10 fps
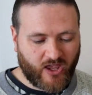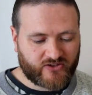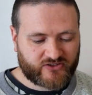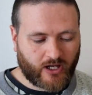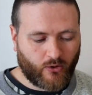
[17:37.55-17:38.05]

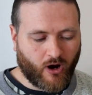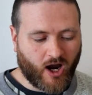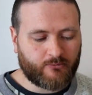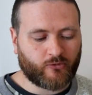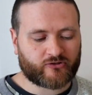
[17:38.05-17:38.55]
So
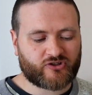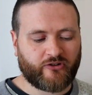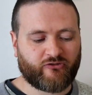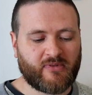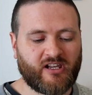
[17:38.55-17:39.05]
I'm not too
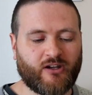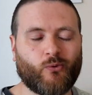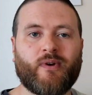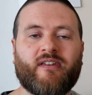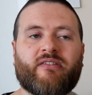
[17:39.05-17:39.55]
familiar
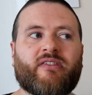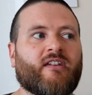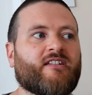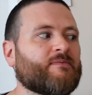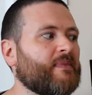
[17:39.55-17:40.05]
with
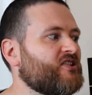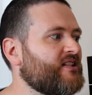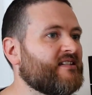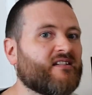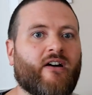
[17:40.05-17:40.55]

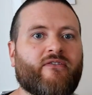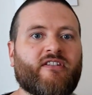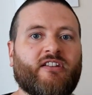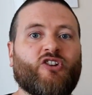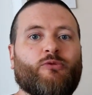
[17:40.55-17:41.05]
species other
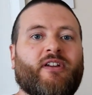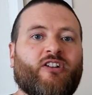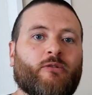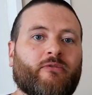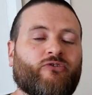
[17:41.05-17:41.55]
than European
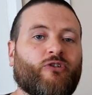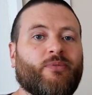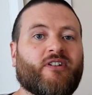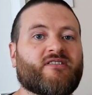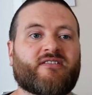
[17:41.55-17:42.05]
common frog
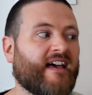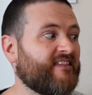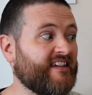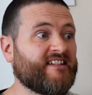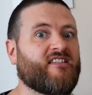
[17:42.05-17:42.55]
because
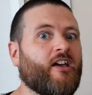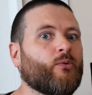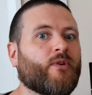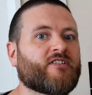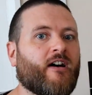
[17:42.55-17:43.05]
these are the only
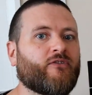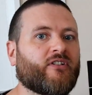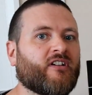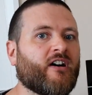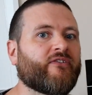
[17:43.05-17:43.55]
ones that I've looked
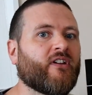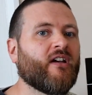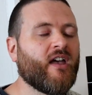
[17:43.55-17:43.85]
after.